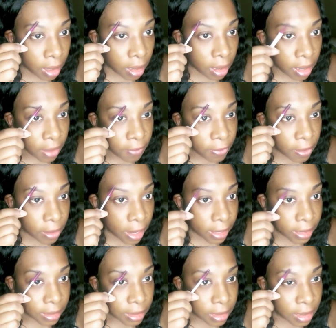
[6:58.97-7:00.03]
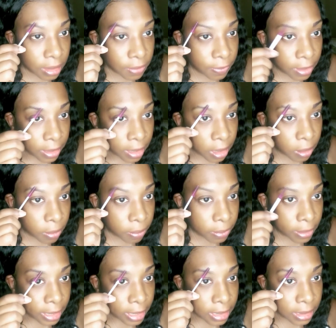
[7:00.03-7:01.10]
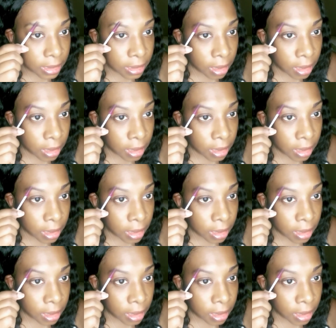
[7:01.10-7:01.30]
If you like this video, please